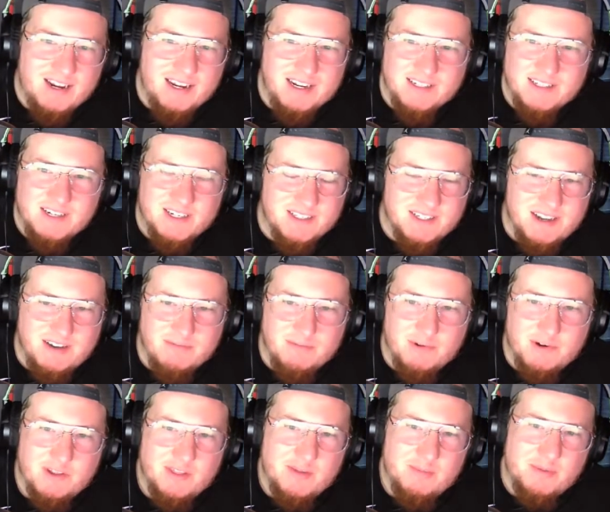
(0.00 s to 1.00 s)
He does
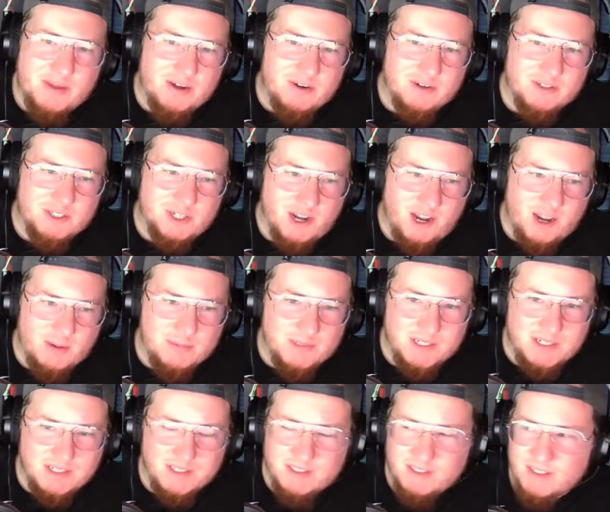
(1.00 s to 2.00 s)
have one of the better
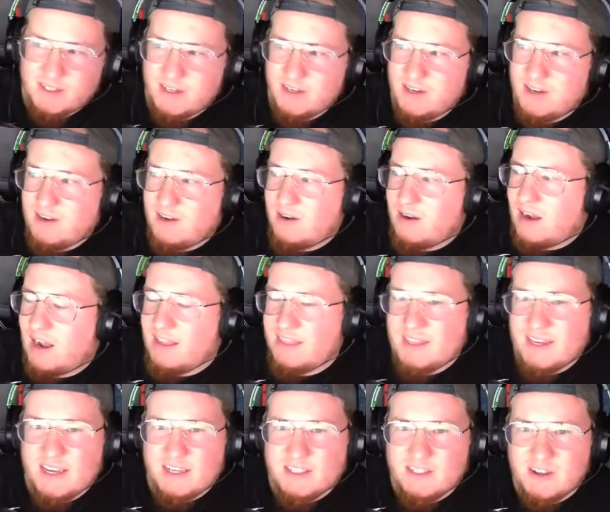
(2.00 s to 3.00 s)
jobs. I
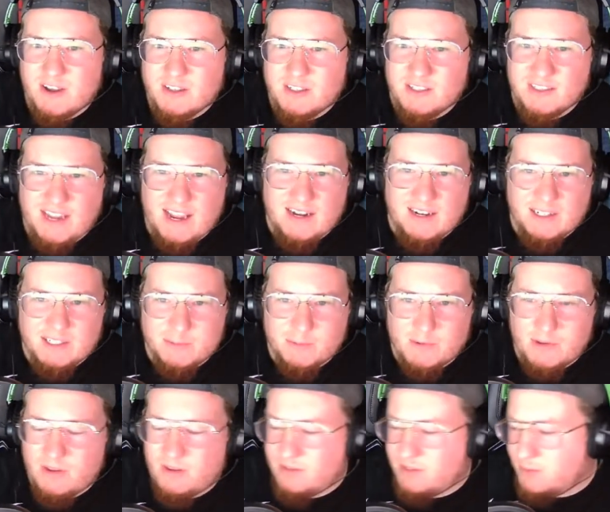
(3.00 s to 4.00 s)
think I saw a stat. It's
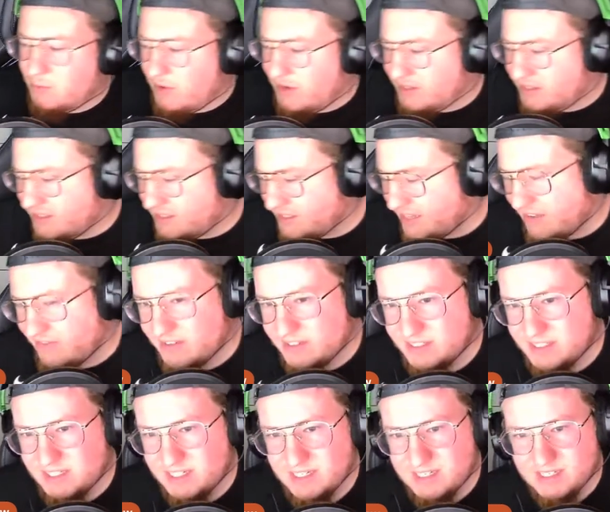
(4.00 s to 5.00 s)

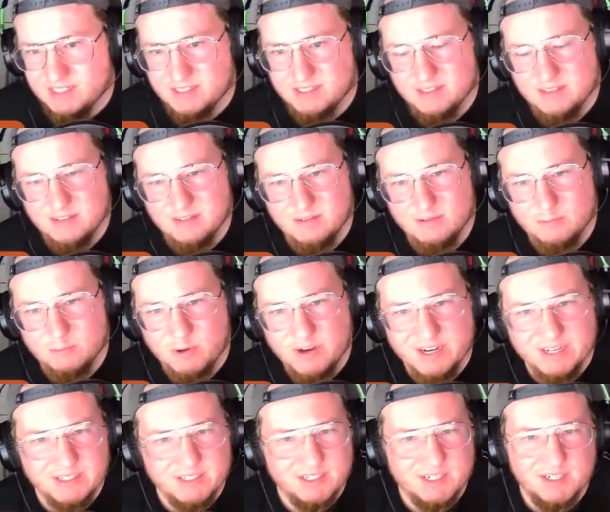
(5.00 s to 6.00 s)
17
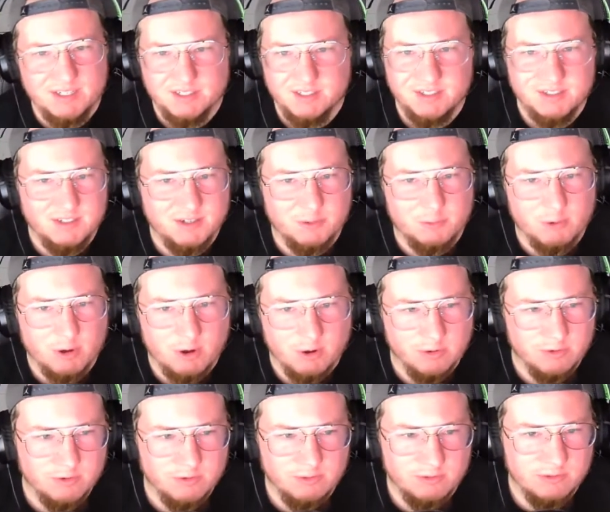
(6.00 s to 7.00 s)
winning seasons in a
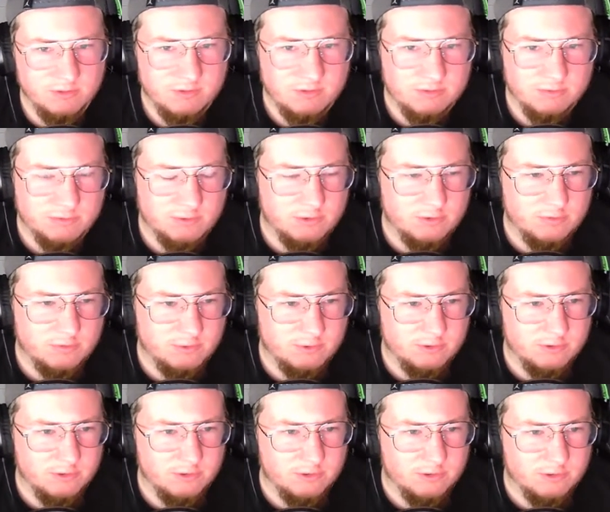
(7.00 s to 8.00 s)
row for
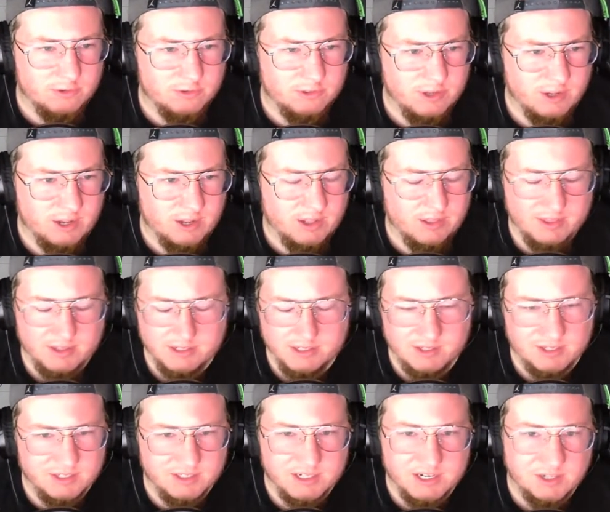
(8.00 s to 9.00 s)
the
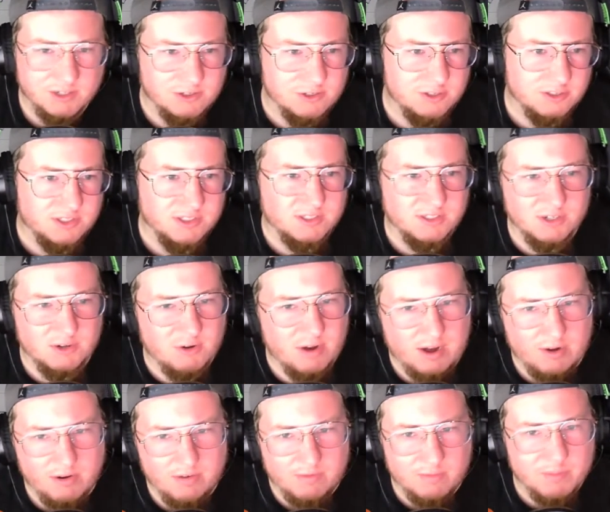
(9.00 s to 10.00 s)
Steelers. And so
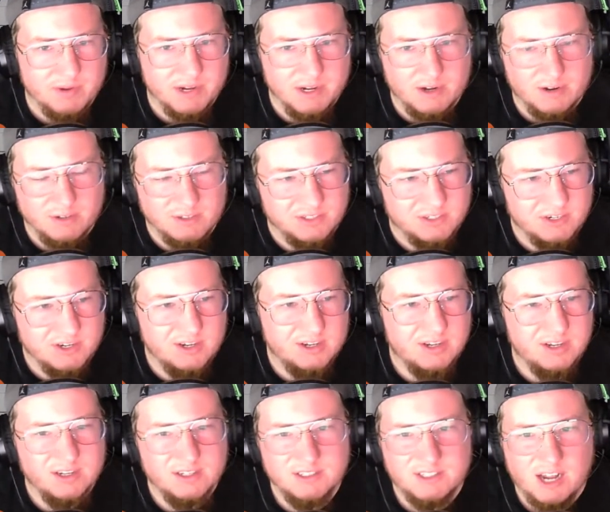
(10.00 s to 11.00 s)
however many years
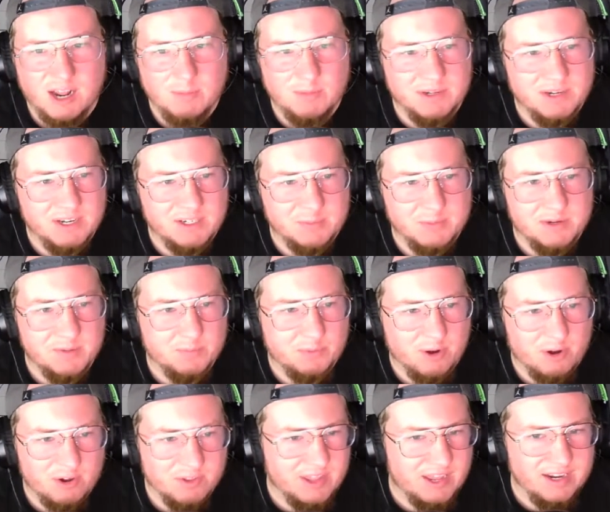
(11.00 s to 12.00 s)
Tomlin has been a
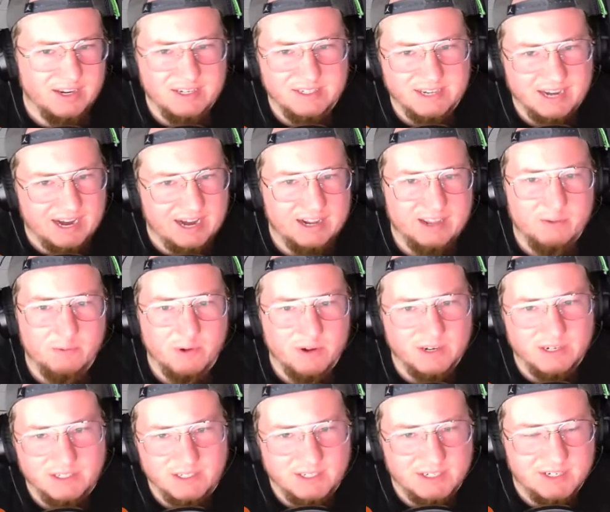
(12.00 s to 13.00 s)
part of that, he's had a
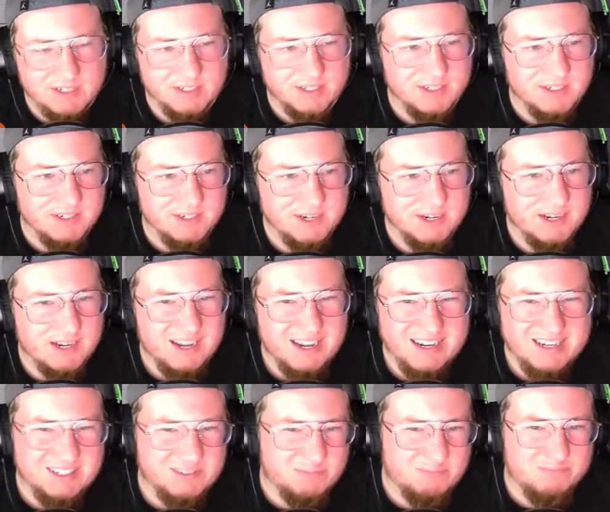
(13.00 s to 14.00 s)
winning season.
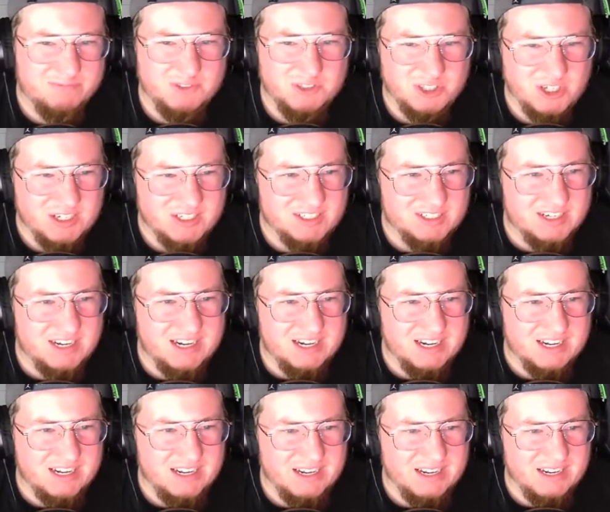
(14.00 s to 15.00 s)
I
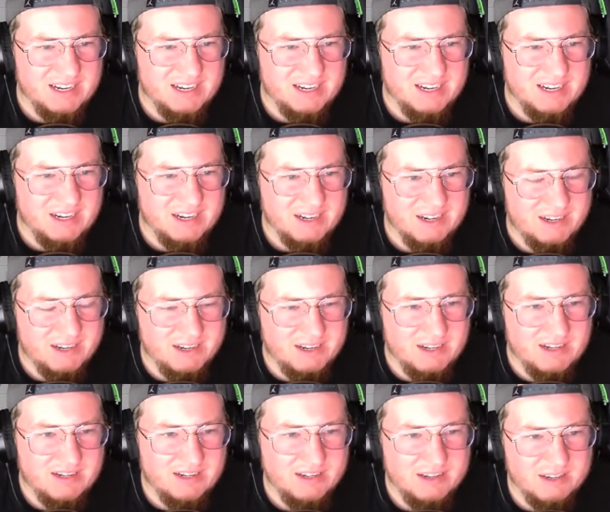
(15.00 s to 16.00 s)
think he came in as
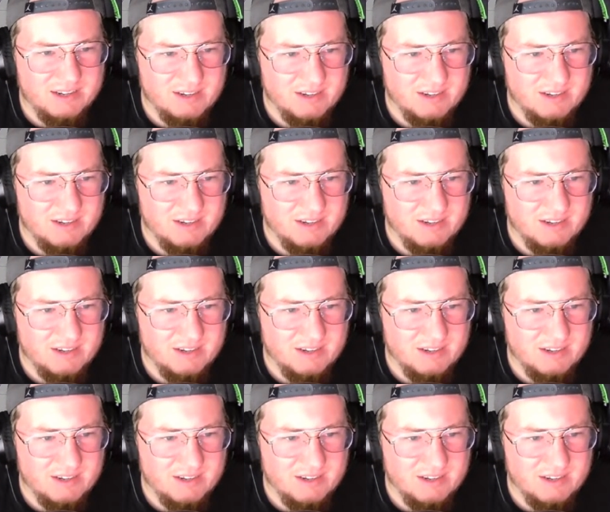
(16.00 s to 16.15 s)
his first